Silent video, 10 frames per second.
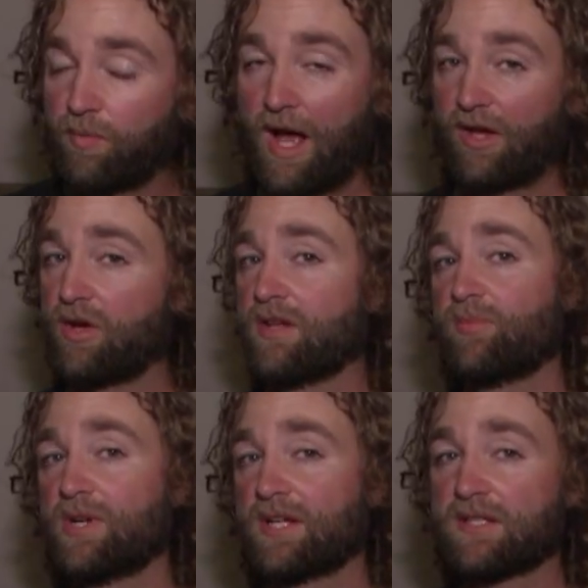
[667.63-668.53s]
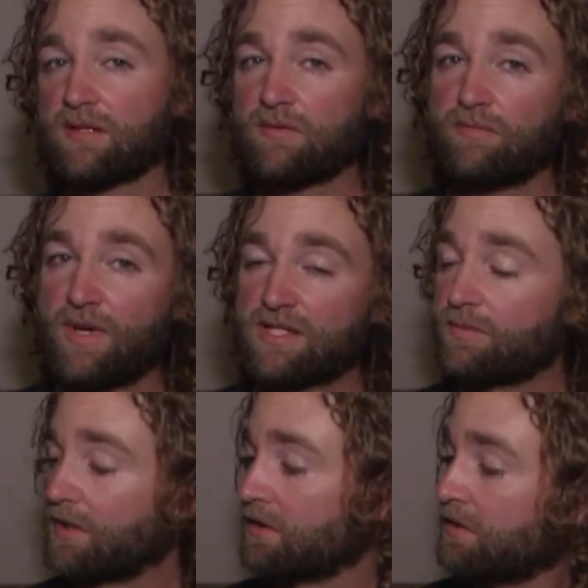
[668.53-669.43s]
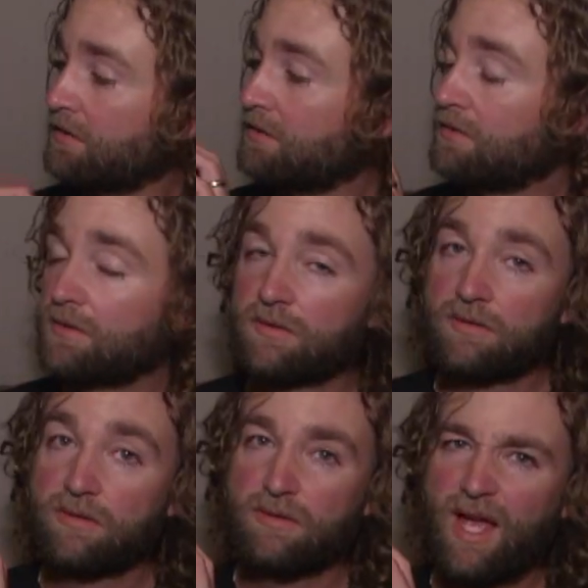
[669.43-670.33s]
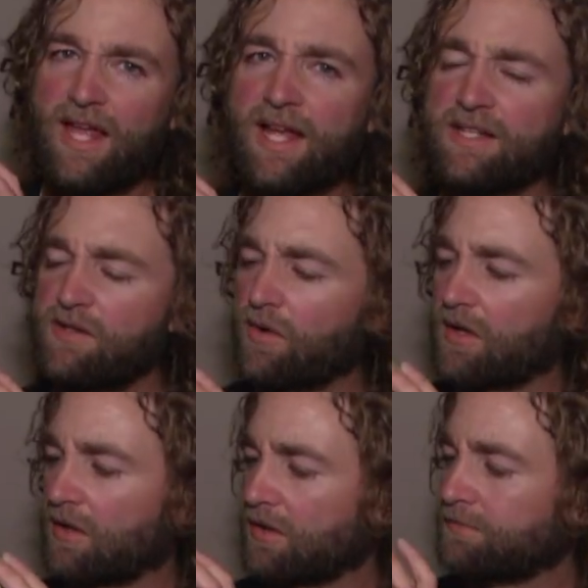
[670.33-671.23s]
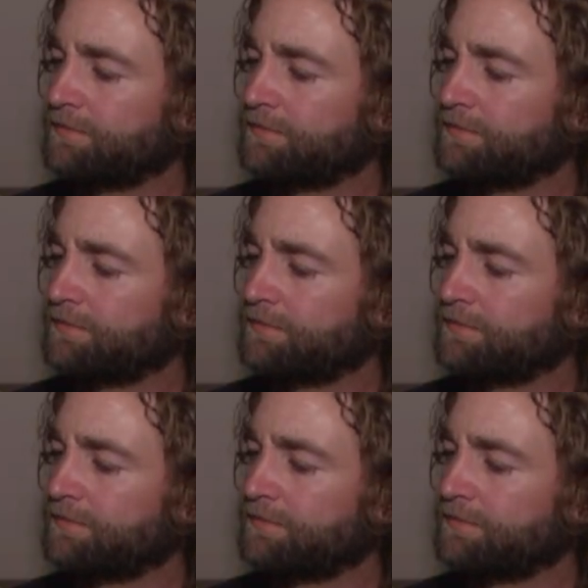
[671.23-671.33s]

I couldn't have predicted Mesmer and anti-rocker.